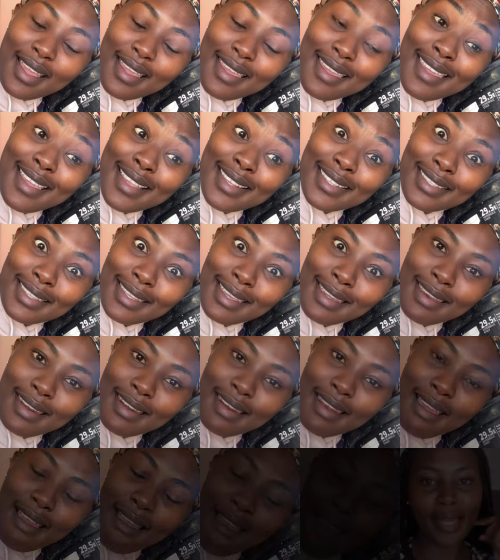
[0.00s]

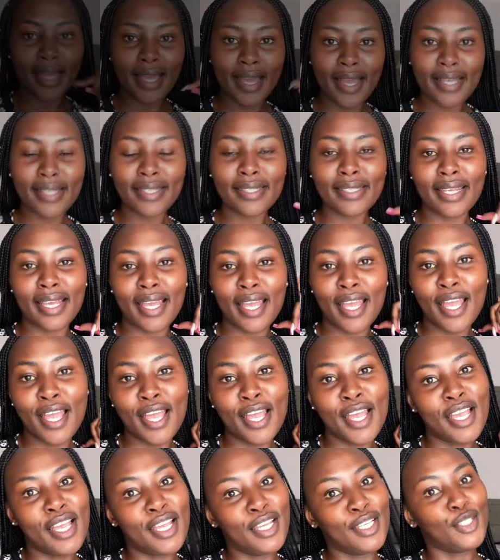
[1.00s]
Guys,
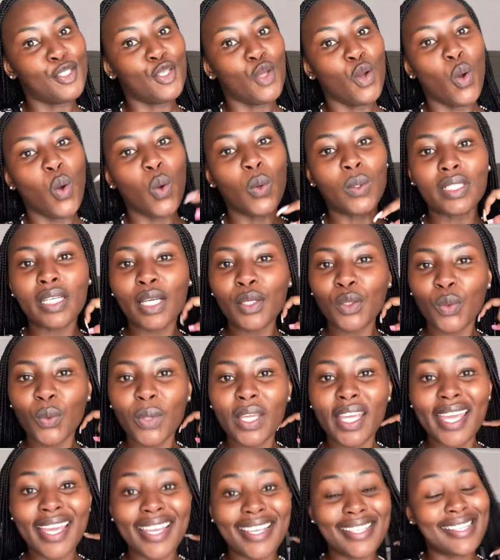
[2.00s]
so good to
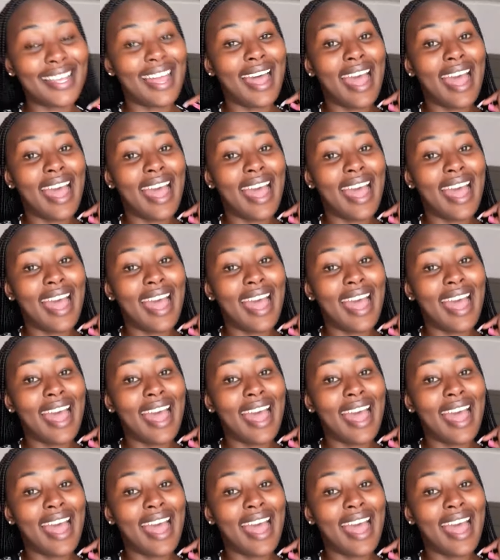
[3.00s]
get.